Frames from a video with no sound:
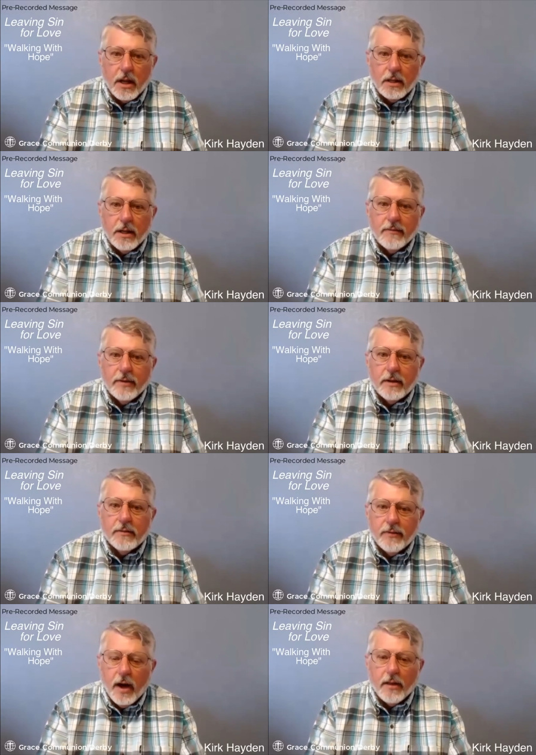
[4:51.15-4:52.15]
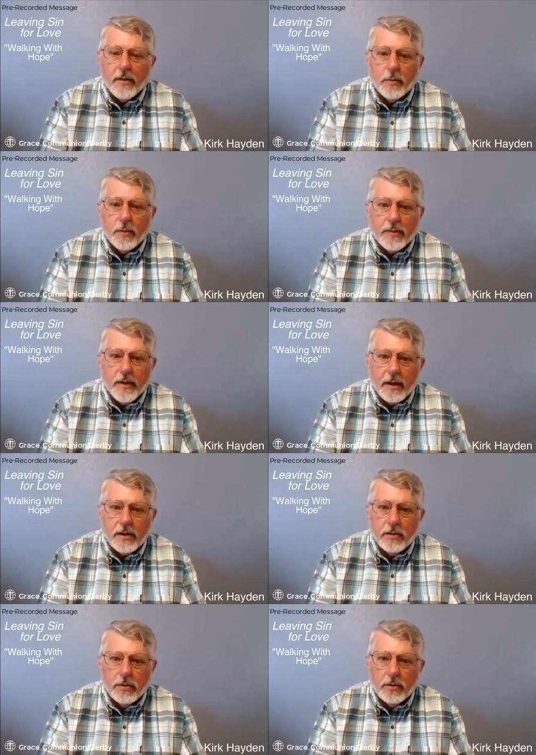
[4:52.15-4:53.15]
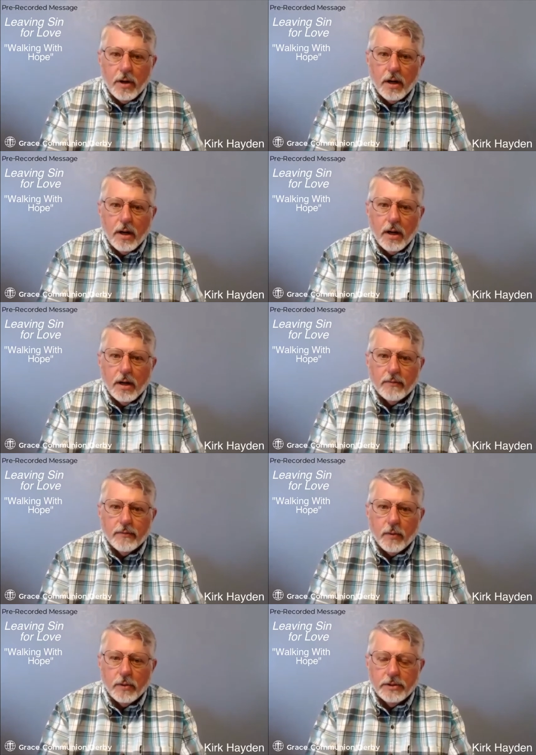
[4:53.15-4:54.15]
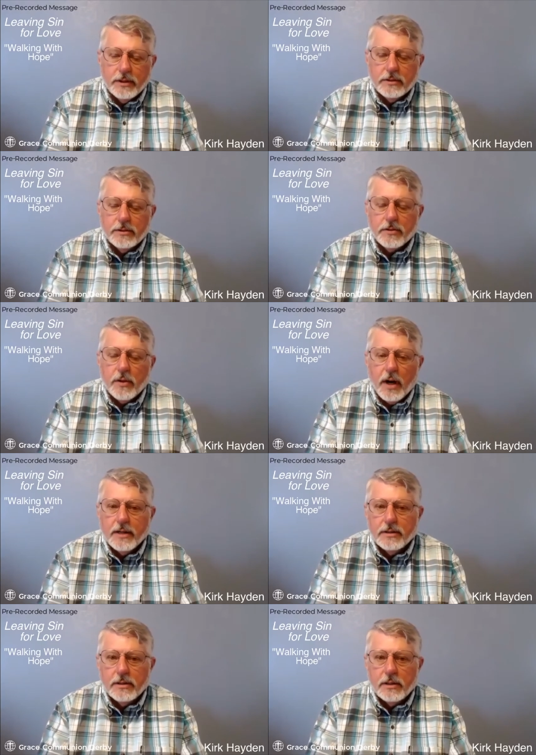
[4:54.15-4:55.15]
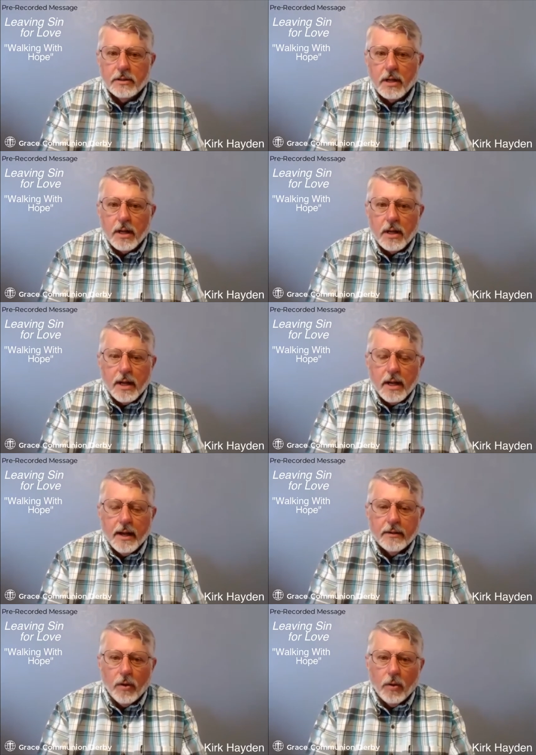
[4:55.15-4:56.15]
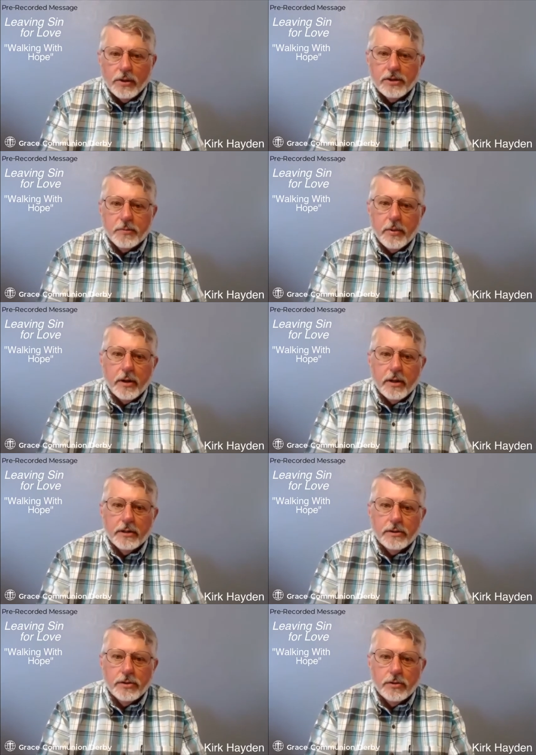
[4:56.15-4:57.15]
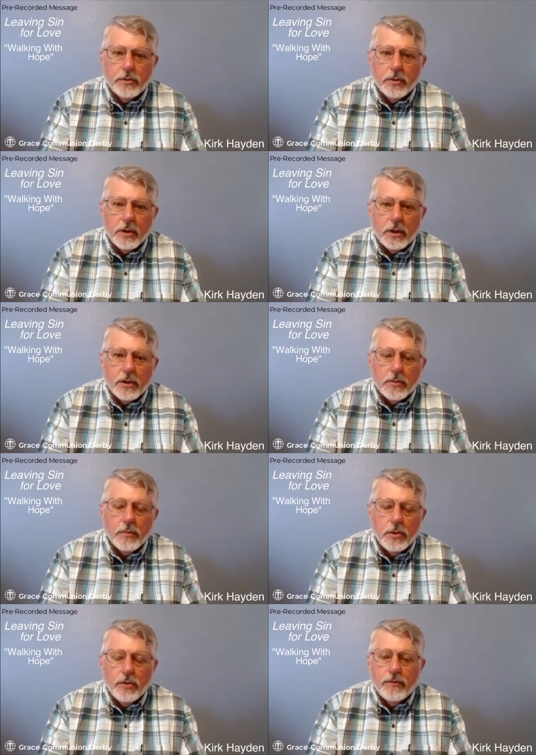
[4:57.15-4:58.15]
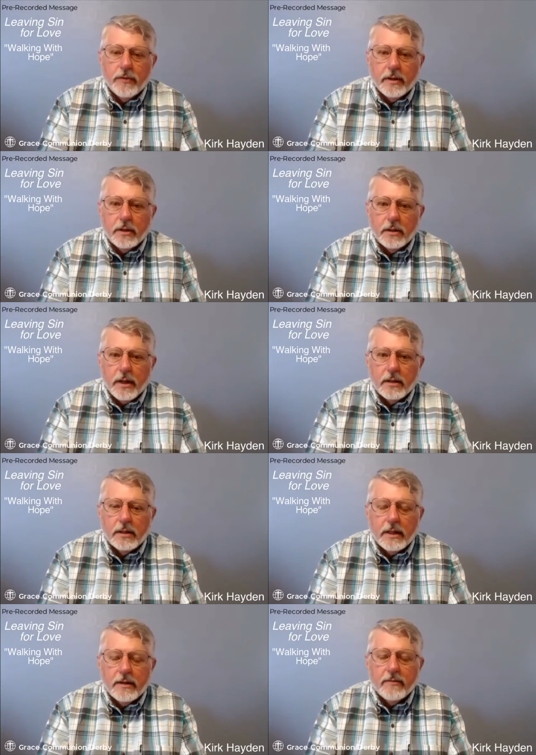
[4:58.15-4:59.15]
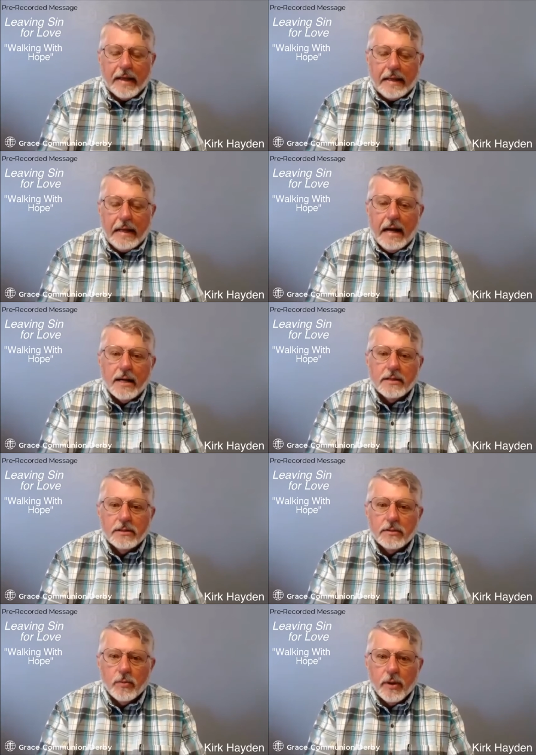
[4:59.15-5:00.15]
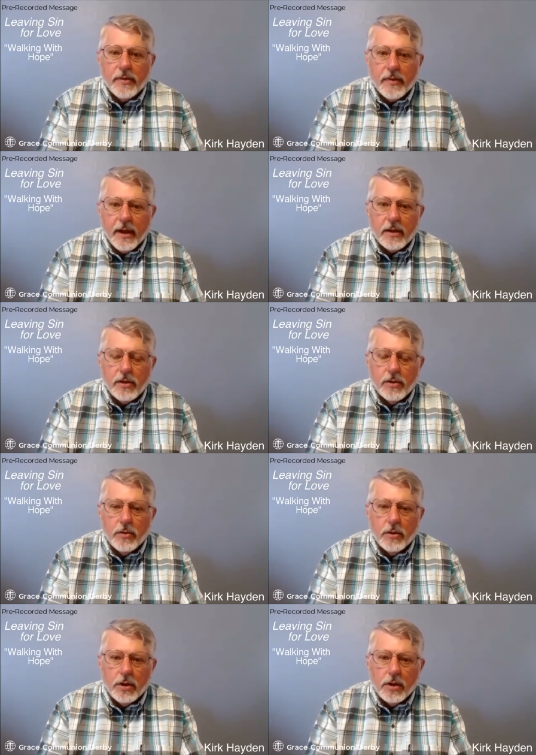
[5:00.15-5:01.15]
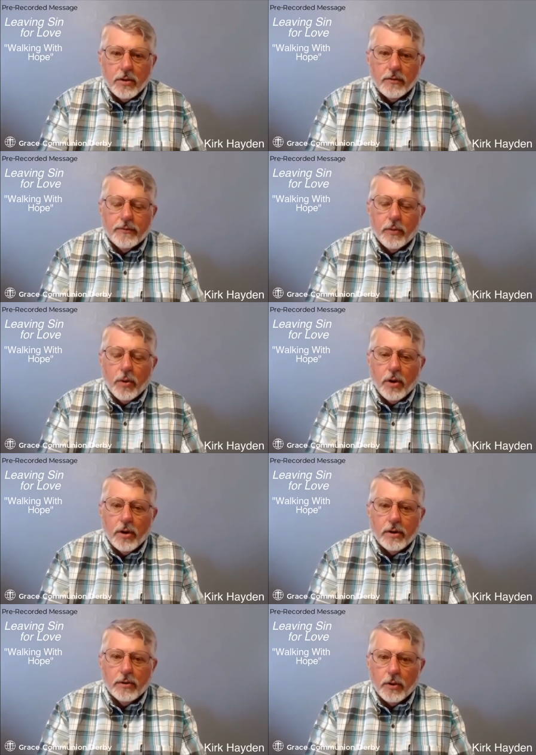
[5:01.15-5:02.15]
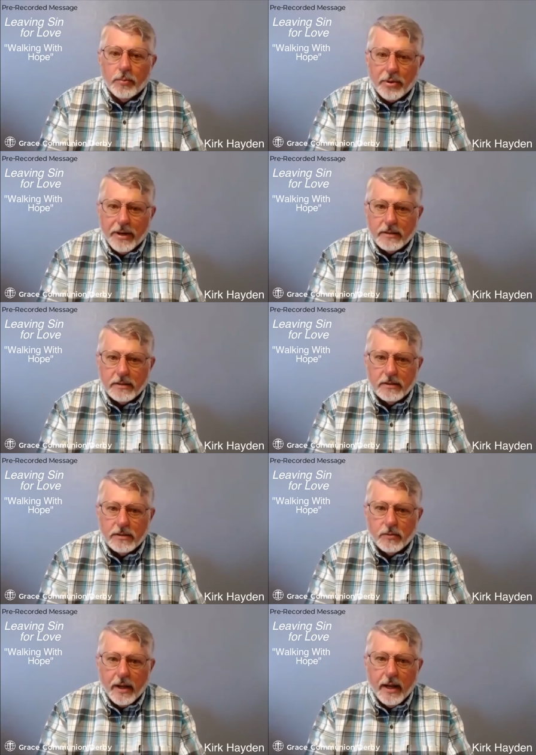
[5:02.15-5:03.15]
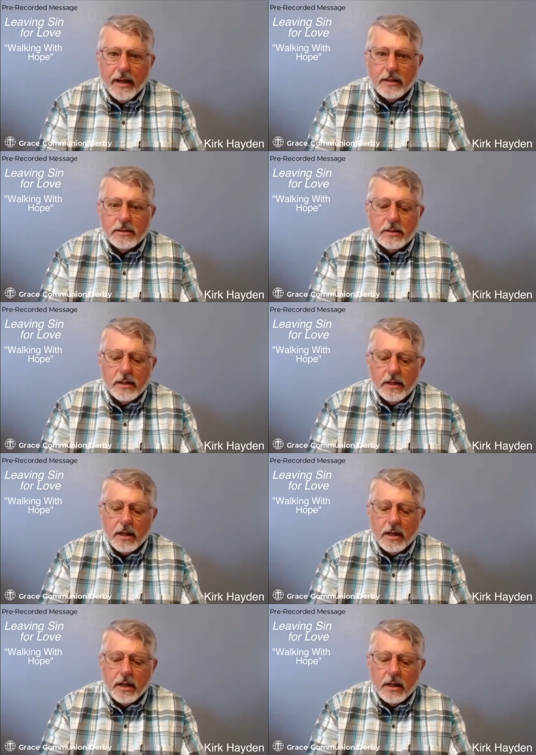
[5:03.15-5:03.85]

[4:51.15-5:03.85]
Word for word: Loving Father, we thank you uh, for Jesus Christ and the Holy Spirit as you move and, and live in us, and we thank you for your presence, and we ask that